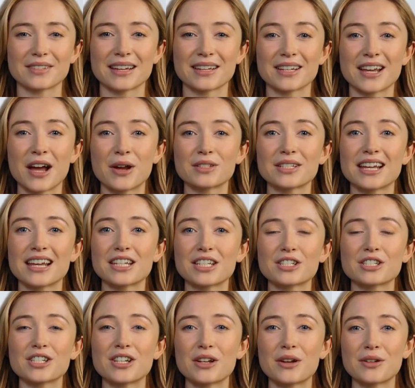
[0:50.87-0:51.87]
Now, data
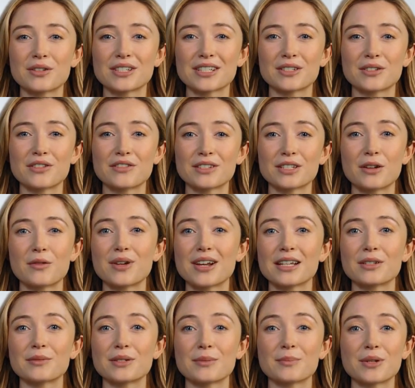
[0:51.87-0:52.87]
should only move in the
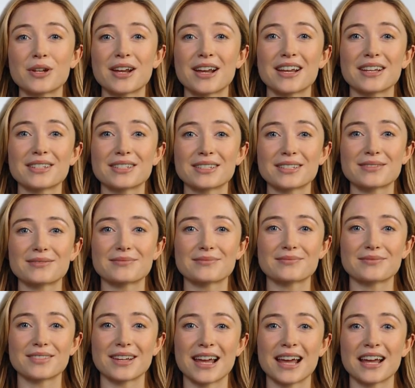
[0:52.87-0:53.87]
ways we've planned.
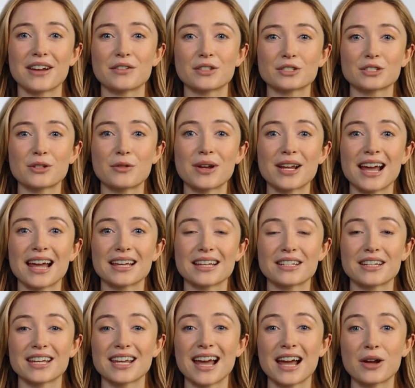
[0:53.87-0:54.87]
If it's doing
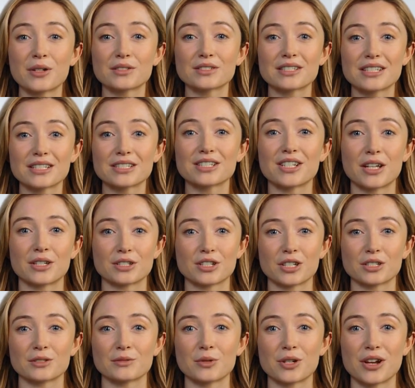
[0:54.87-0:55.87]
anything else, it's not
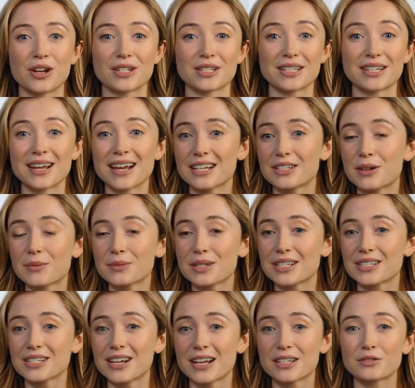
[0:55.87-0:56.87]
just weird. It could be a
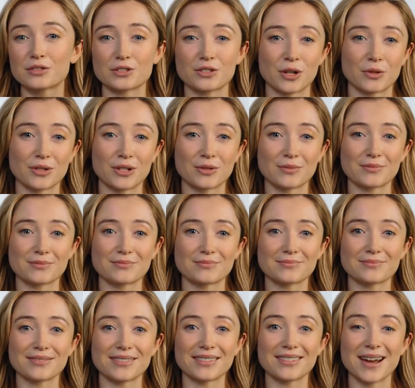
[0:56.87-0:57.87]
sign of trouble.
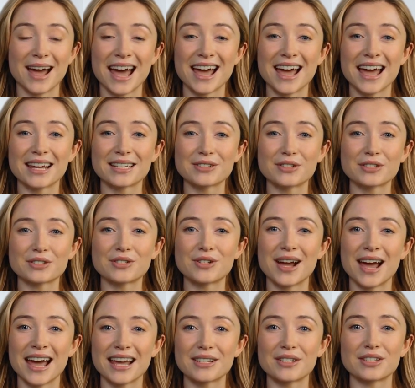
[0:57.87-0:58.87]
Bad actors or
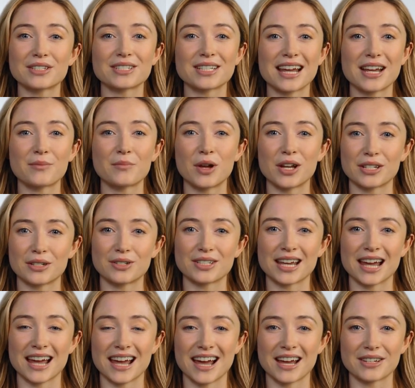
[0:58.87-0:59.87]
hackers, they want your
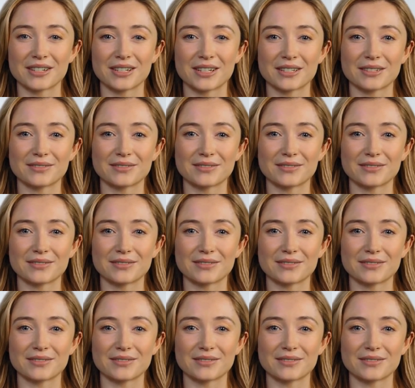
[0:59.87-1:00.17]
data.